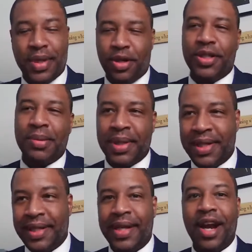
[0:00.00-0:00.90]
and ultimately
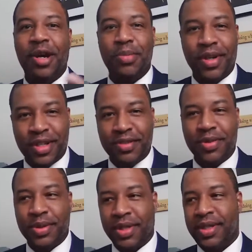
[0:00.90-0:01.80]
the Caribbean's
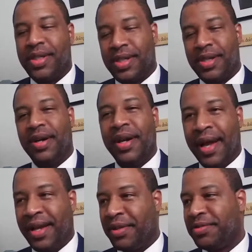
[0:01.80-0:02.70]
future. This is called
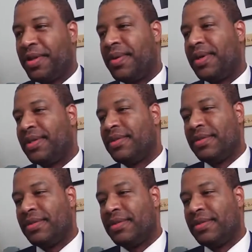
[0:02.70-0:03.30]
Island Forward.